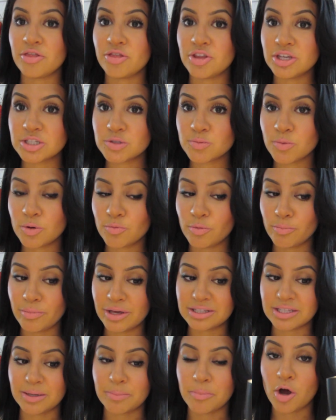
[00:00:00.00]
This one will
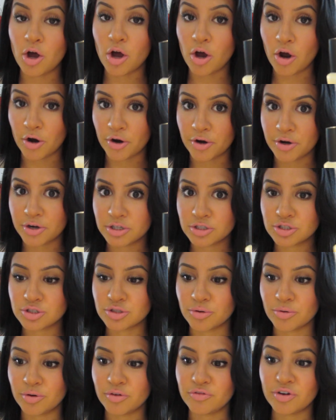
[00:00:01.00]
make them hard.
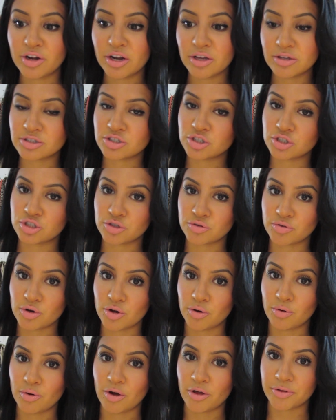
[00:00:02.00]
So if your nails just
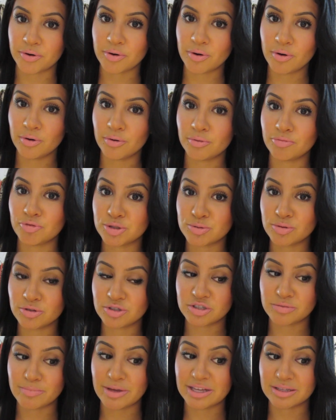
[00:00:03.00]
grow on their own, this will
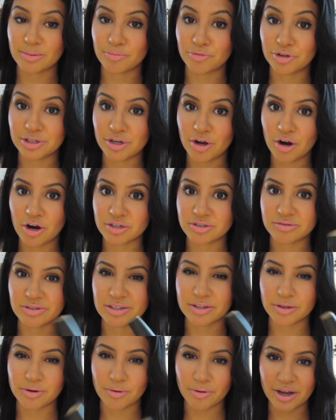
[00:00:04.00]
just make them really hard so
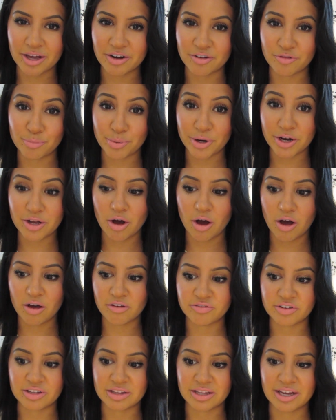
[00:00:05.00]
that they don't kind of break
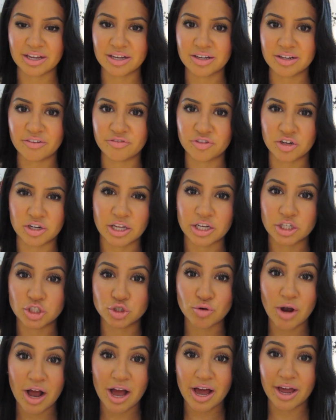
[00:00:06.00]
off and like if they're like
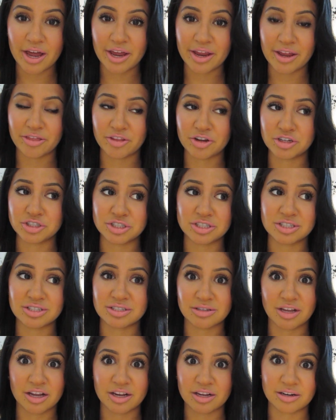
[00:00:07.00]
dry and they're just
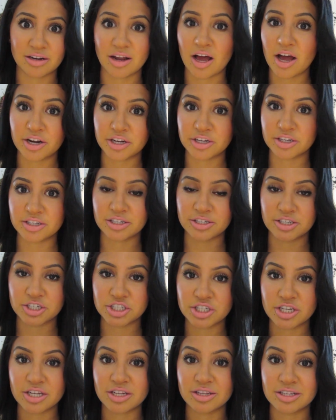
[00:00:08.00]
not, not in good
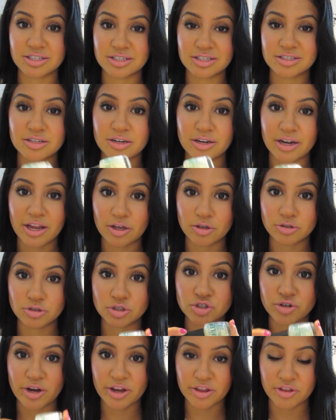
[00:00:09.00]
condition. This is a nail
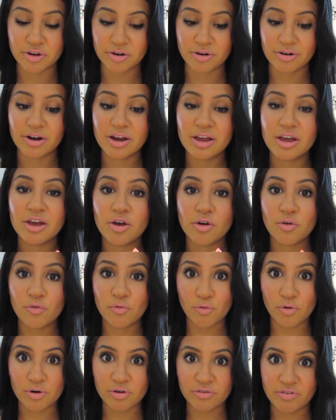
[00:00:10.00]
strengthener
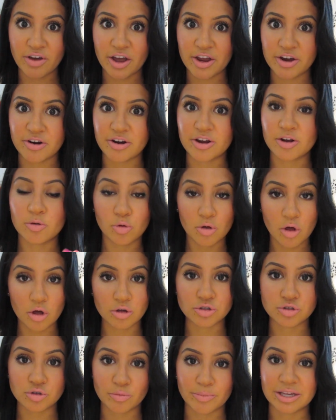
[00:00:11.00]
fortifier. It will
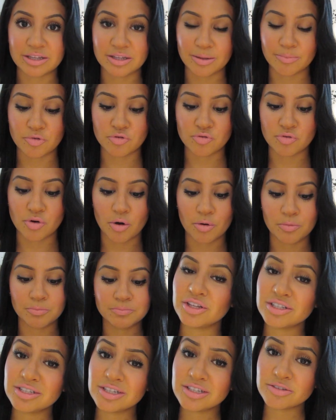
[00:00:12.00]
also make them grow.
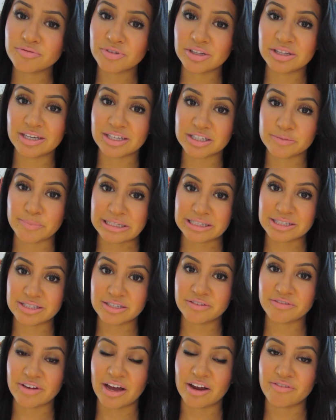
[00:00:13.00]
This is really
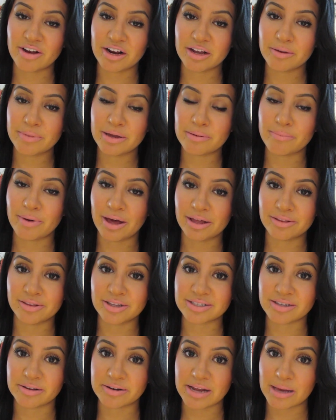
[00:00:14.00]
expensive. I recommend buying
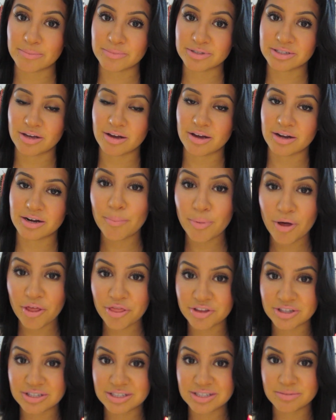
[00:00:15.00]
this on Amazon. I bought
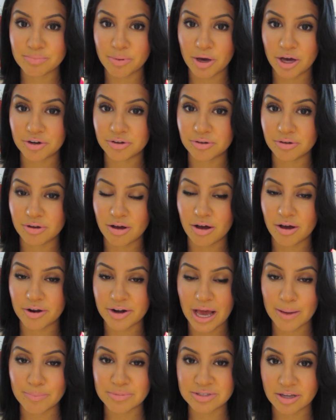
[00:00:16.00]
this bottle on
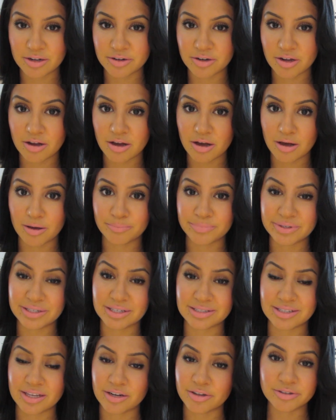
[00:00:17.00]
Amazon.com
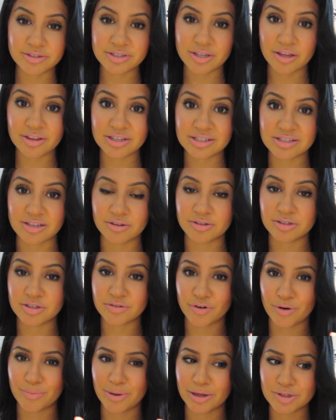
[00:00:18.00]
because at Ulta they sell this
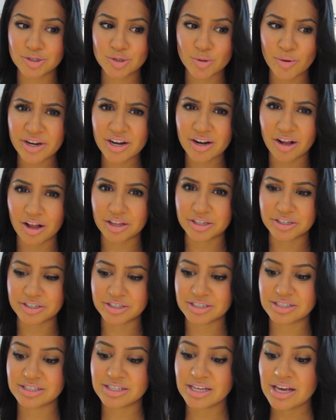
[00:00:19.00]
for about
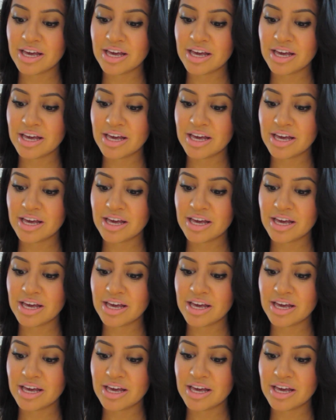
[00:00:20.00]
$20.